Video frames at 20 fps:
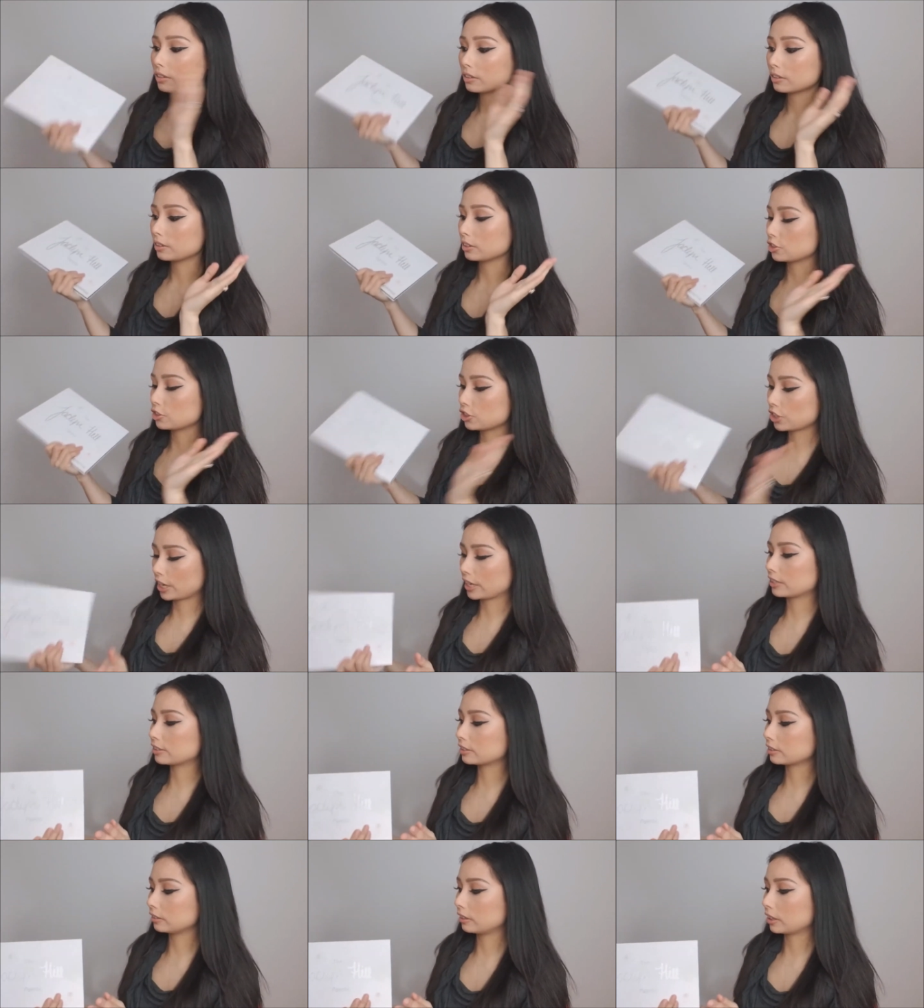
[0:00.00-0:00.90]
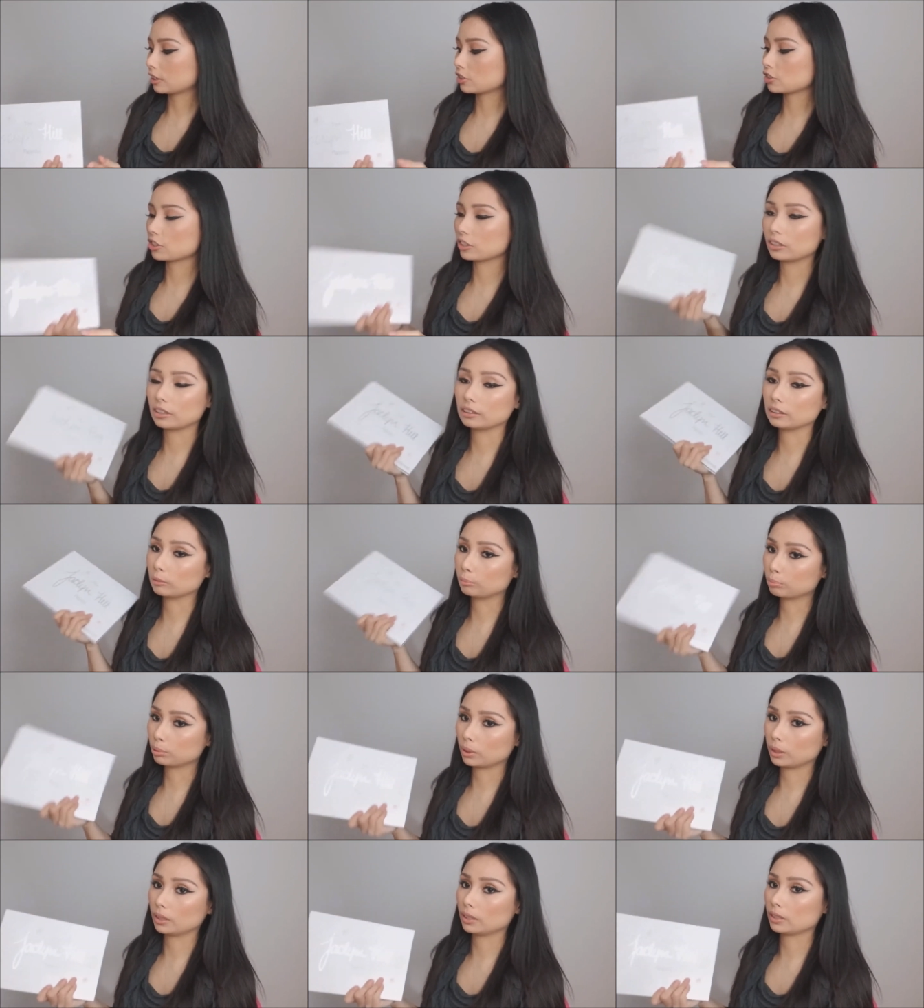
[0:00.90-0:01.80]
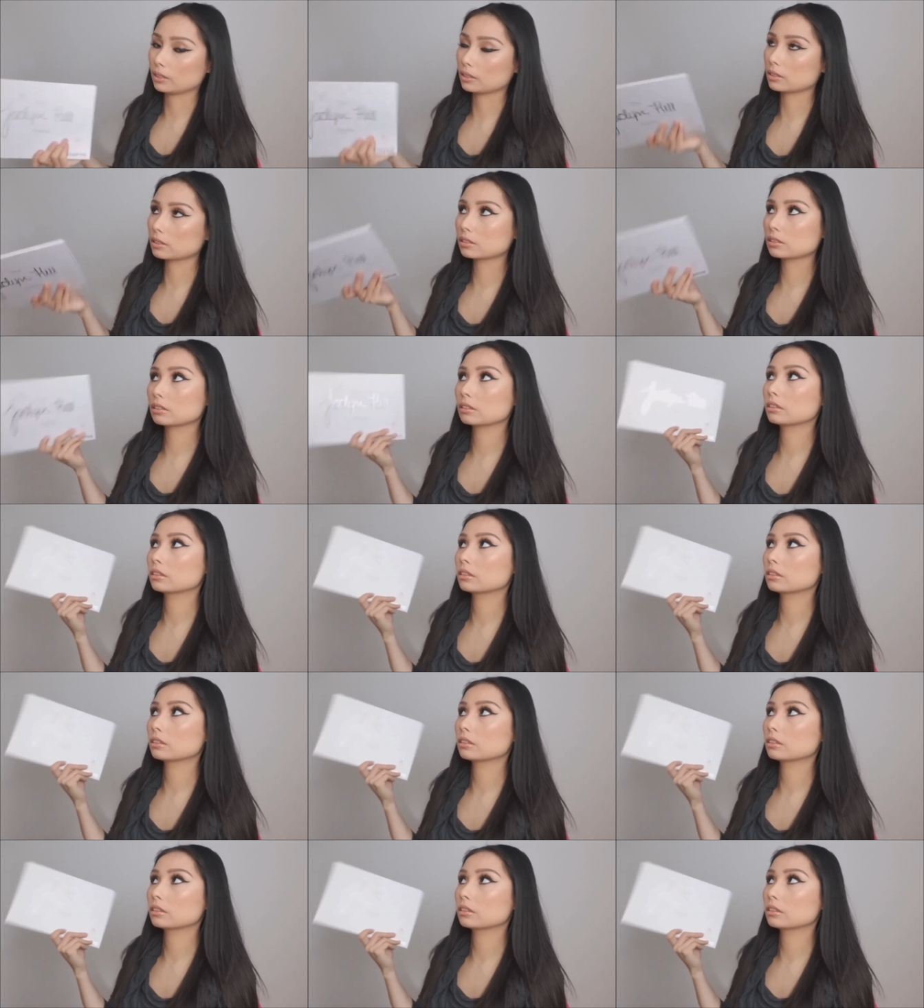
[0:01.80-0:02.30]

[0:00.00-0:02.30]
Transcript: the shade selection, and the price.